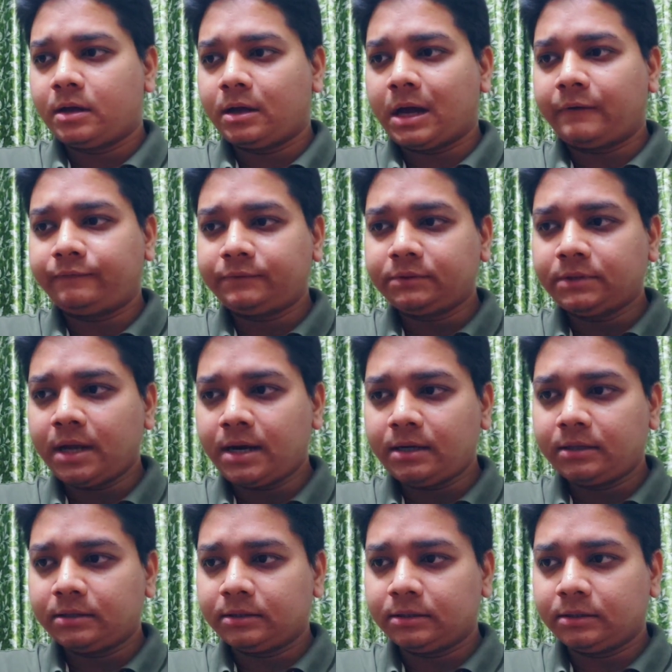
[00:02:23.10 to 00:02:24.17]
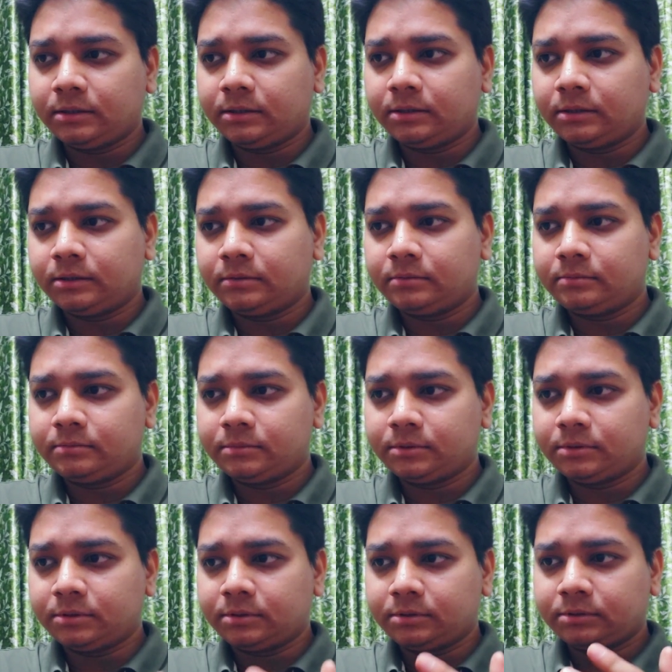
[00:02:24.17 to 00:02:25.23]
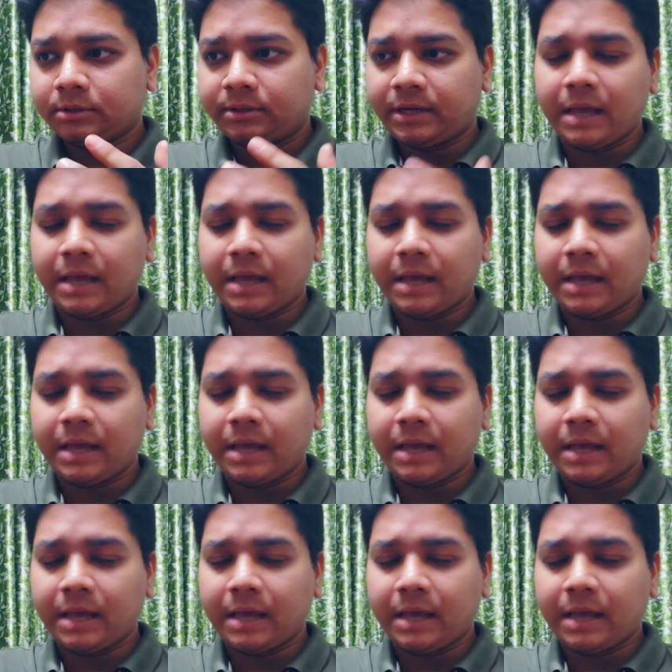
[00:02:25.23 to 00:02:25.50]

After that, the